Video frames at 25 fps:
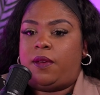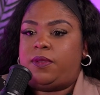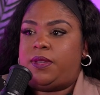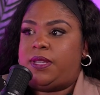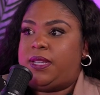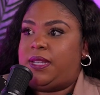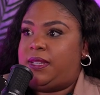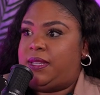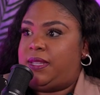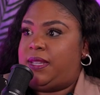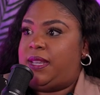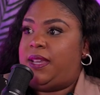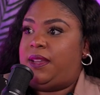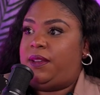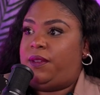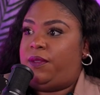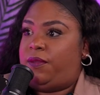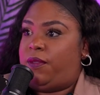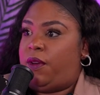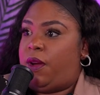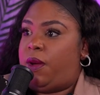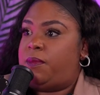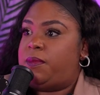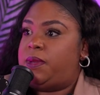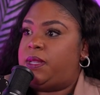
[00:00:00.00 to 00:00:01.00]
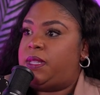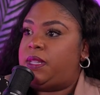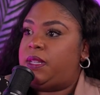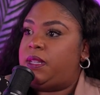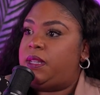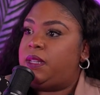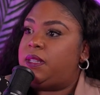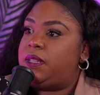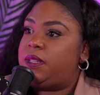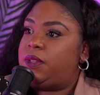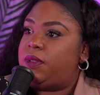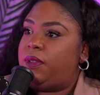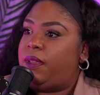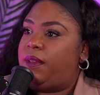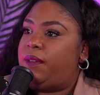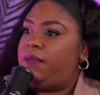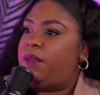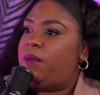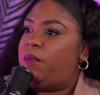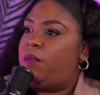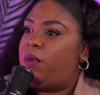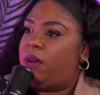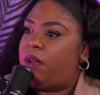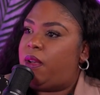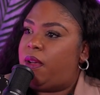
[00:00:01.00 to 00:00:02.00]
is it seeing a pharmacist? Do they
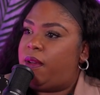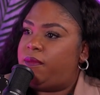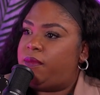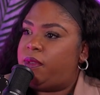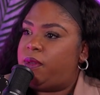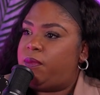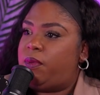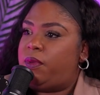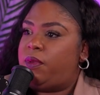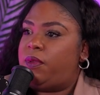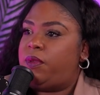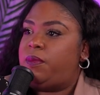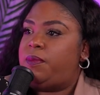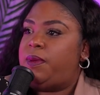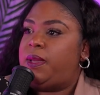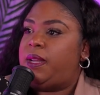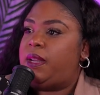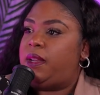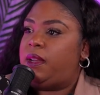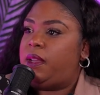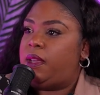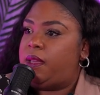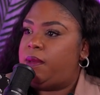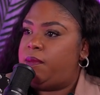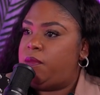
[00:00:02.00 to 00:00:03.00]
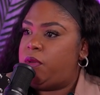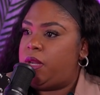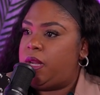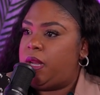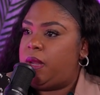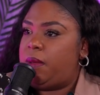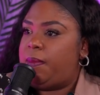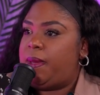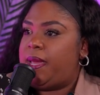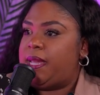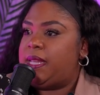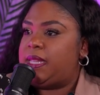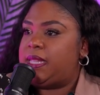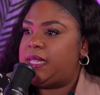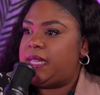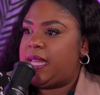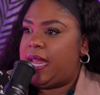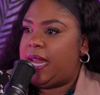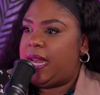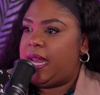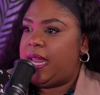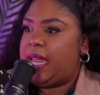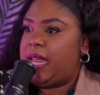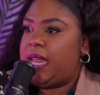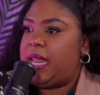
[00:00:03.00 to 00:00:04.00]
feel more comfortable being in a community-based
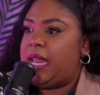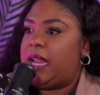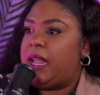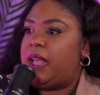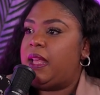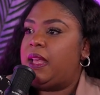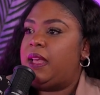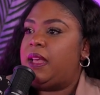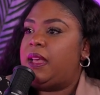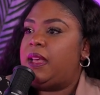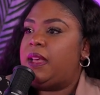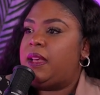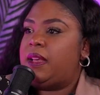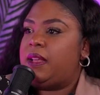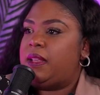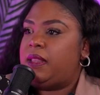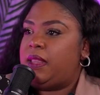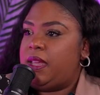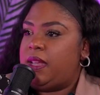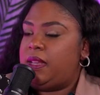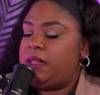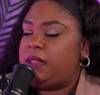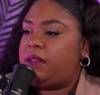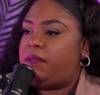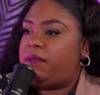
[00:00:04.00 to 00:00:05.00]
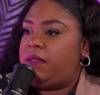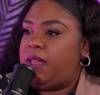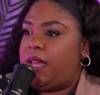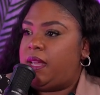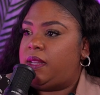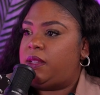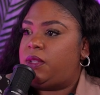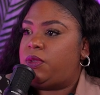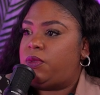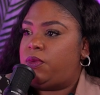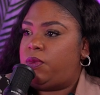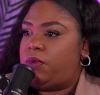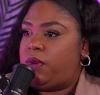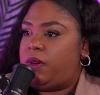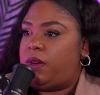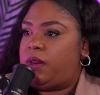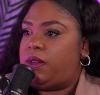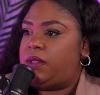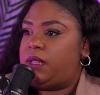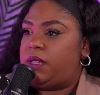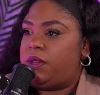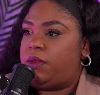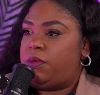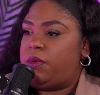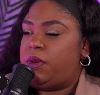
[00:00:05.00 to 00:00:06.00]
setting? Things of that sort.
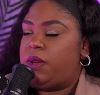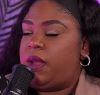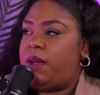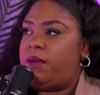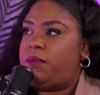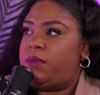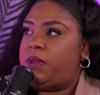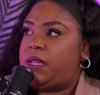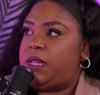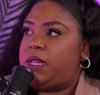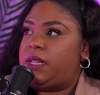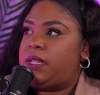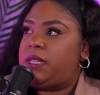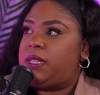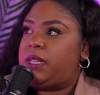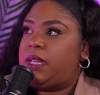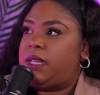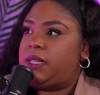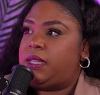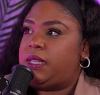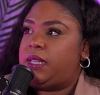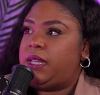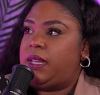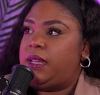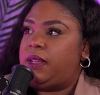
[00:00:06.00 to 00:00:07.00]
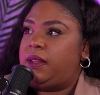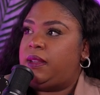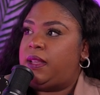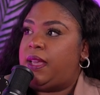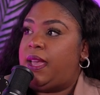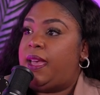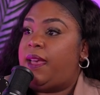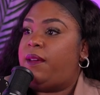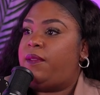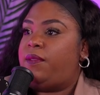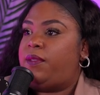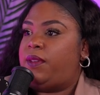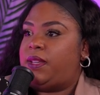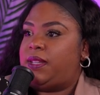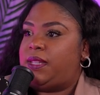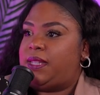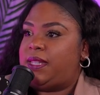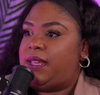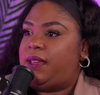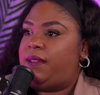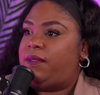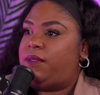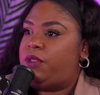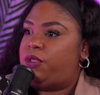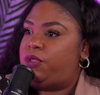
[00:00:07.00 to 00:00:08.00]
So we're not really assessing the
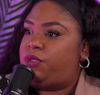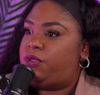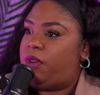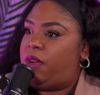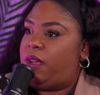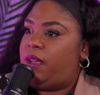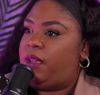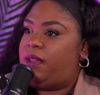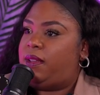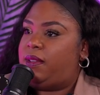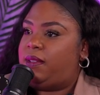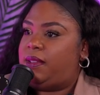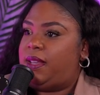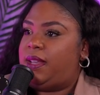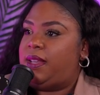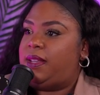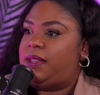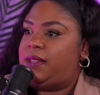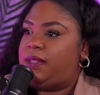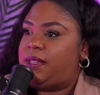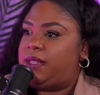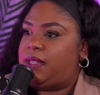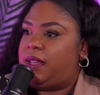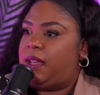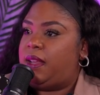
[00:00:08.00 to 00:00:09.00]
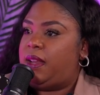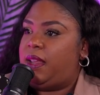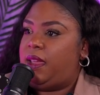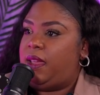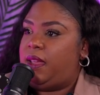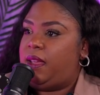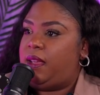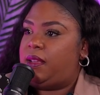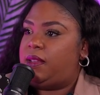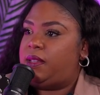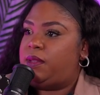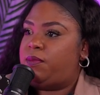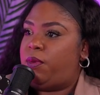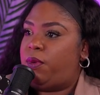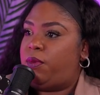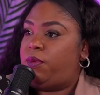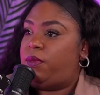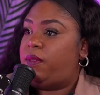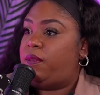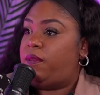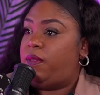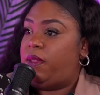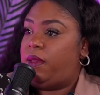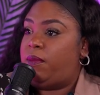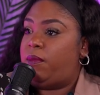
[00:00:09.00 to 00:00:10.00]
efficacy of the drug in the study because both
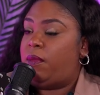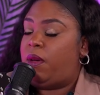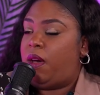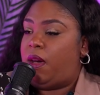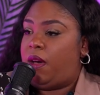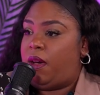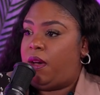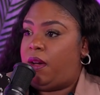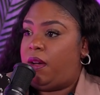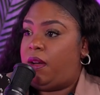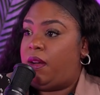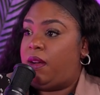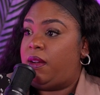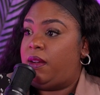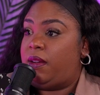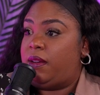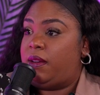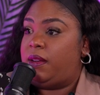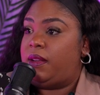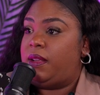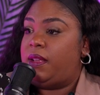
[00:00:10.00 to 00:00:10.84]
of them are